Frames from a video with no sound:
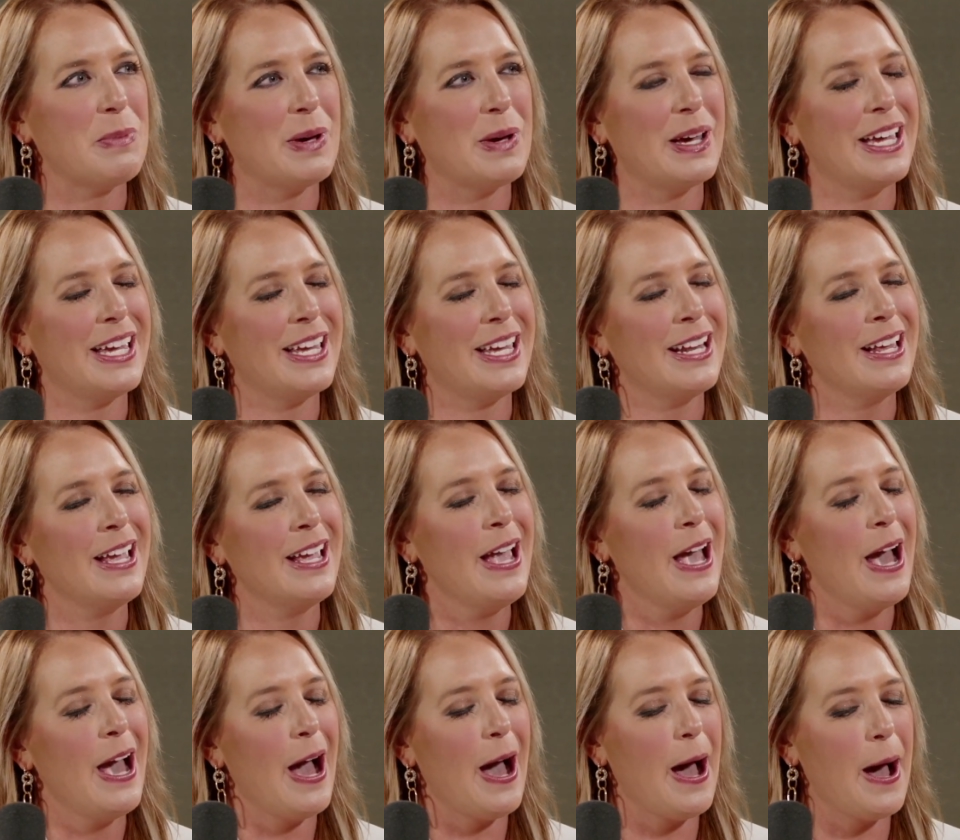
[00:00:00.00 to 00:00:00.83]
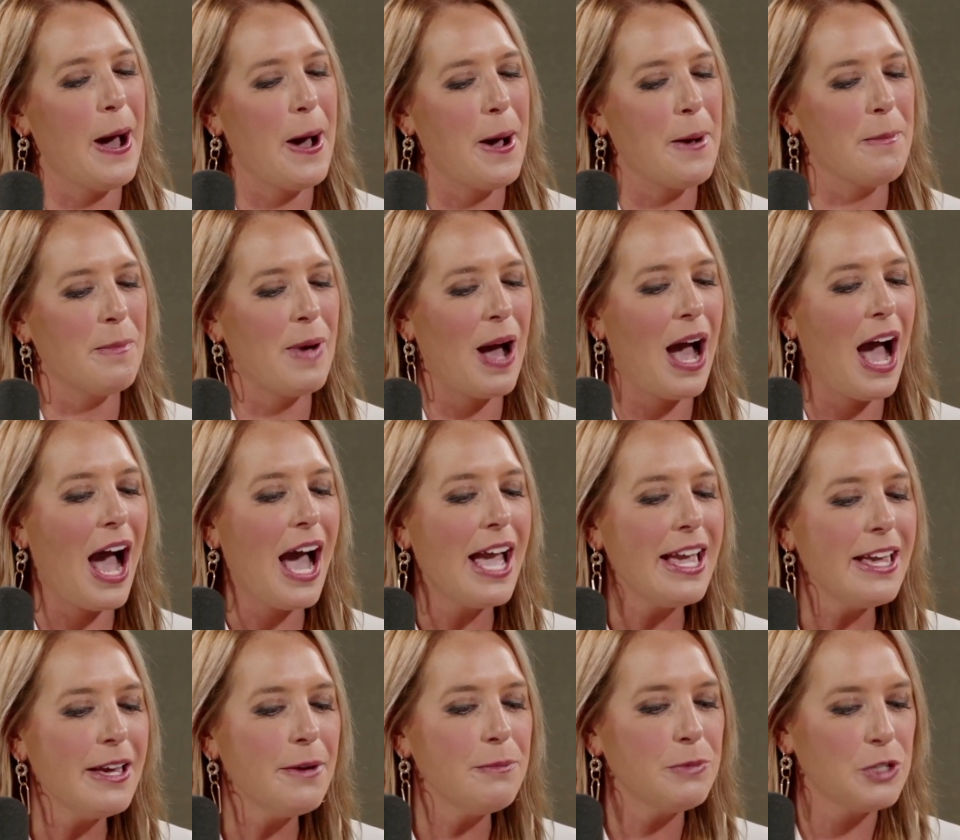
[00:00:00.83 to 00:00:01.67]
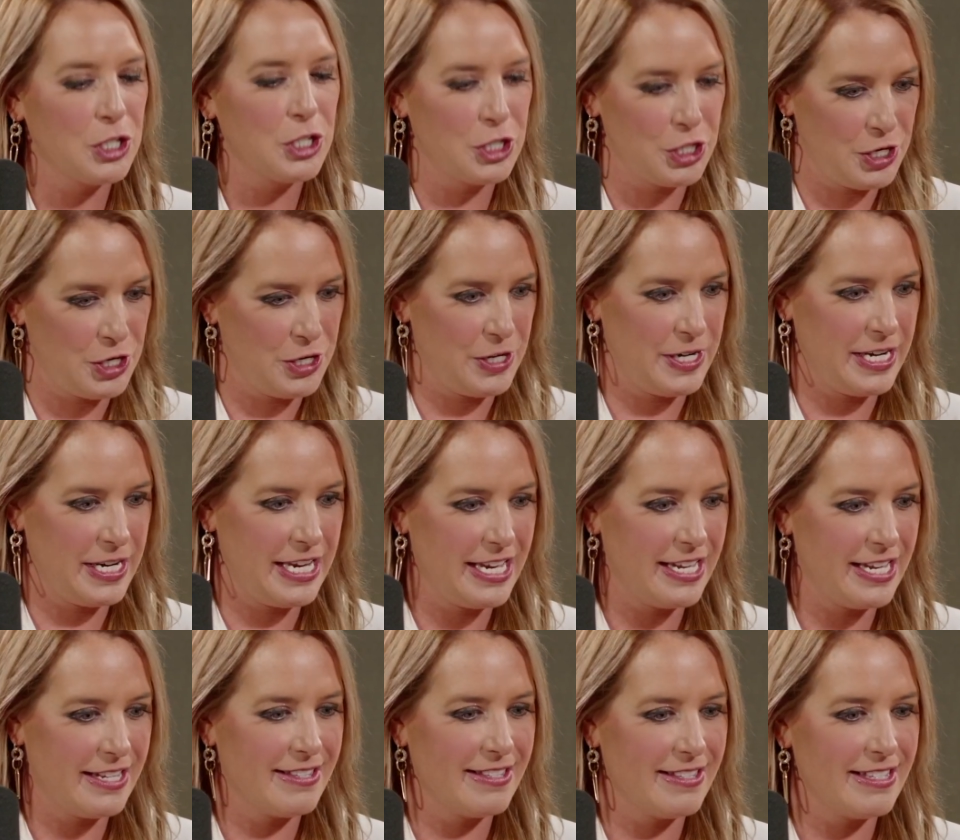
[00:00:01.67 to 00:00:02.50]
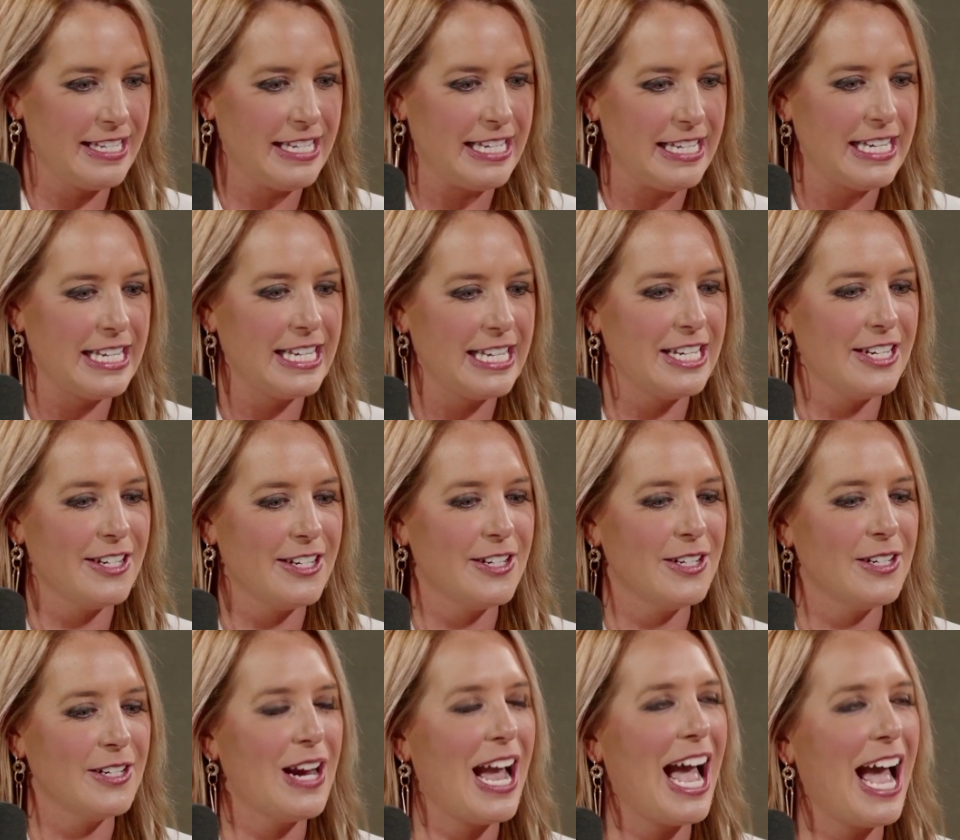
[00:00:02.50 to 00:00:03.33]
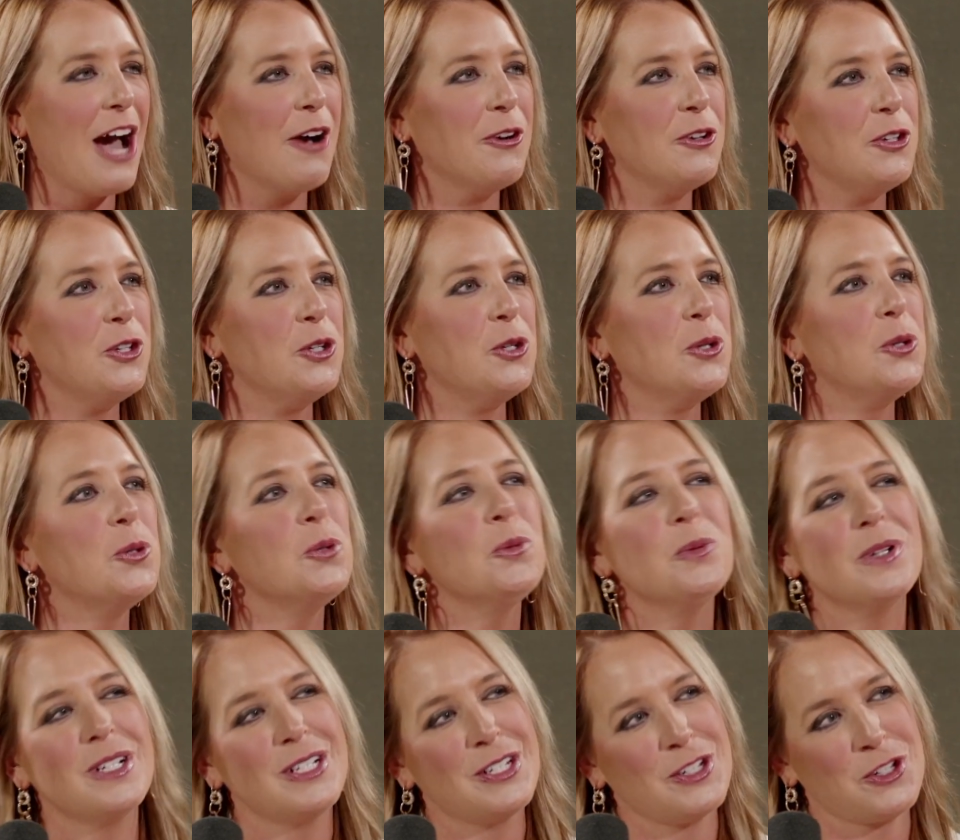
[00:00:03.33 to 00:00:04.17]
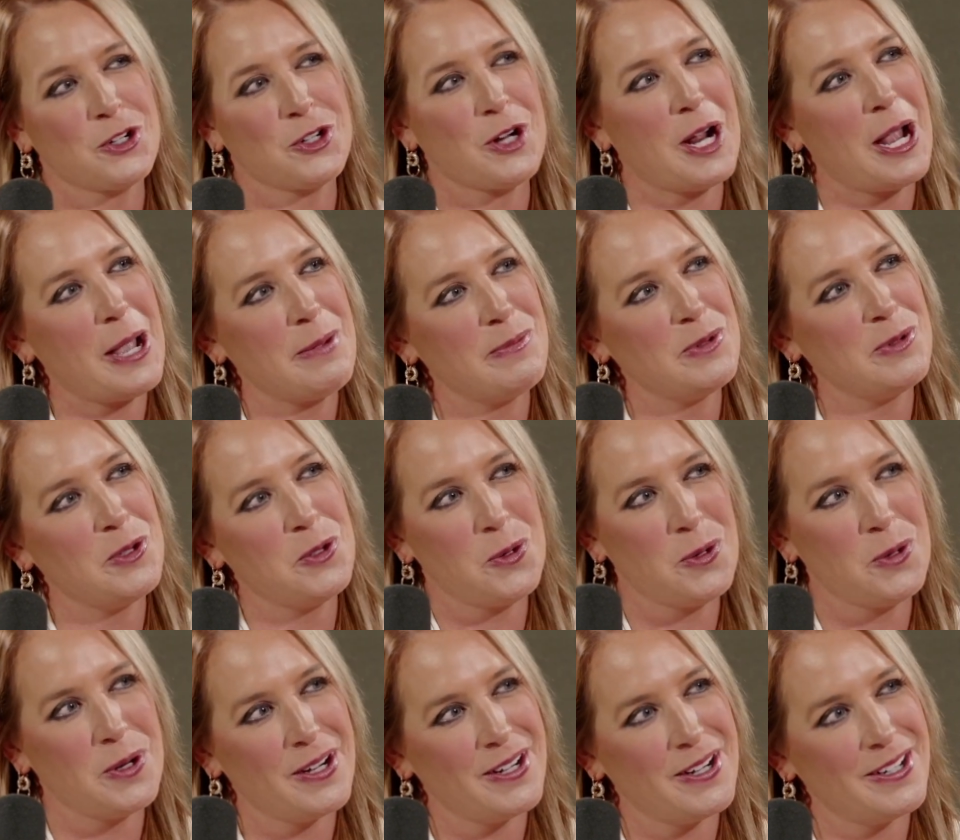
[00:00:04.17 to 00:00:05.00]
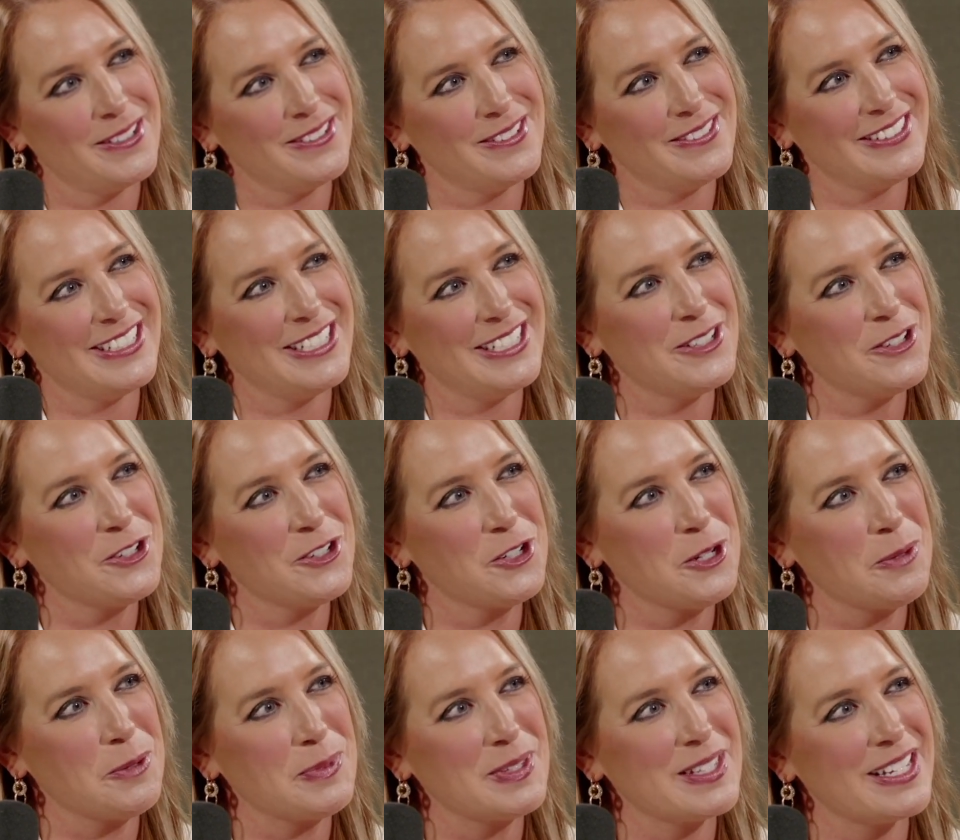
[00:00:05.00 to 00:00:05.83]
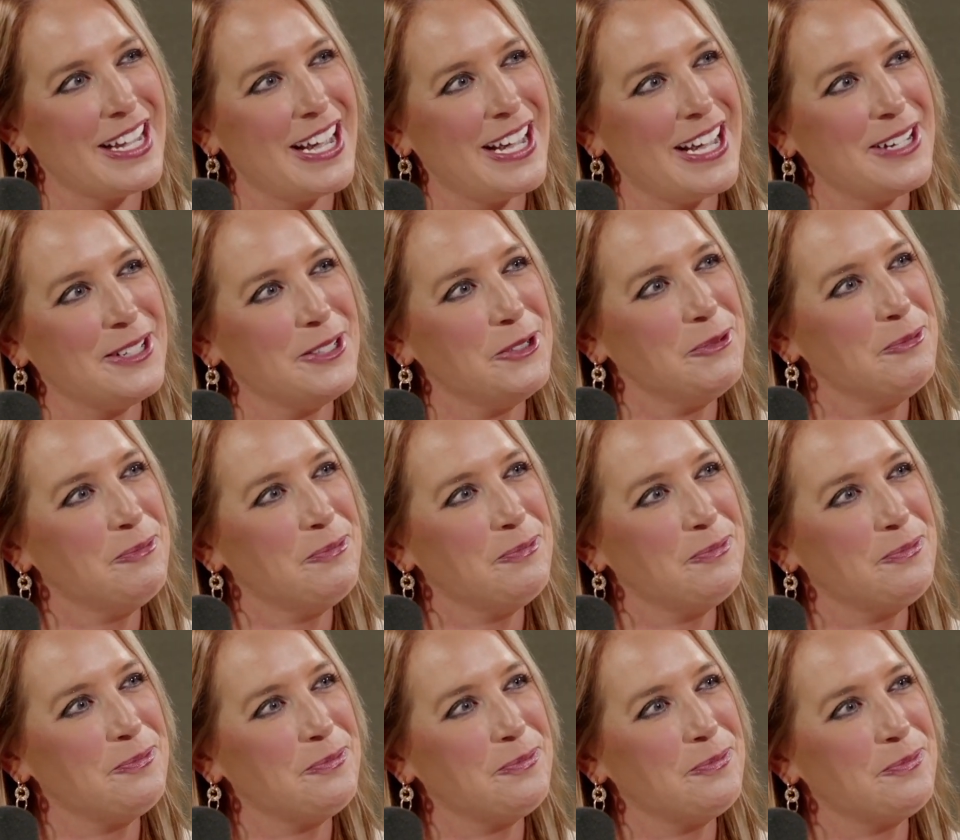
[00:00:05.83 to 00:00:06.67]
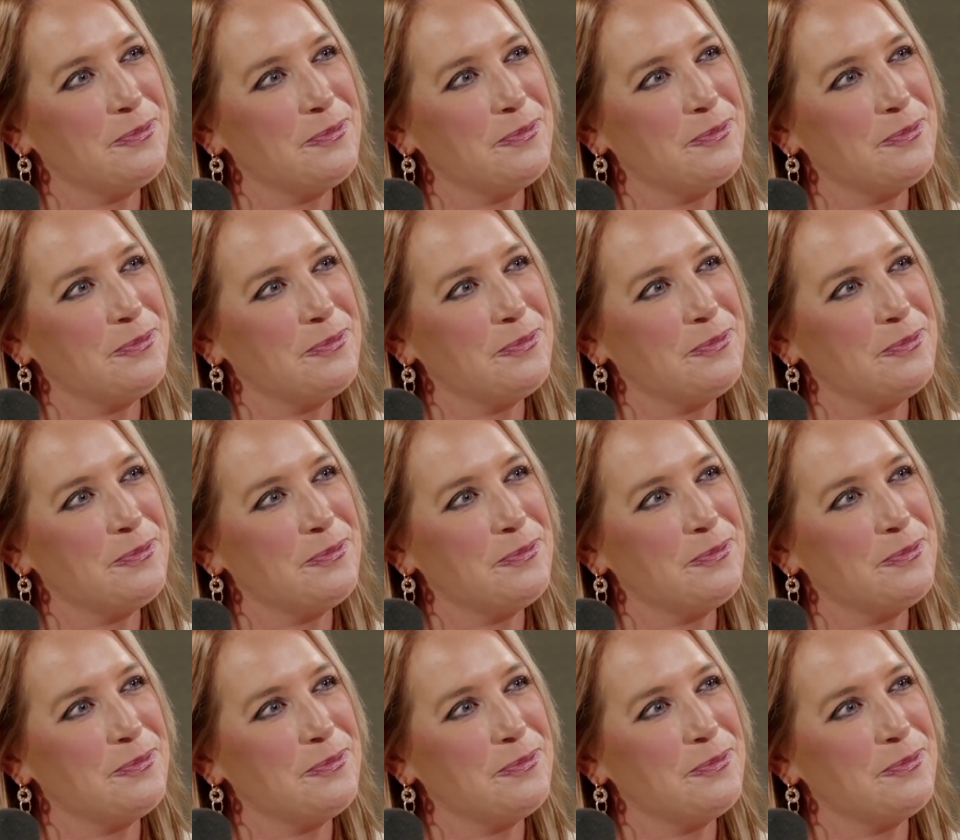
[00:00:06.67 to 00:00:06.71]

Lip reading: But I am curious to hear how you would describe your leadership style.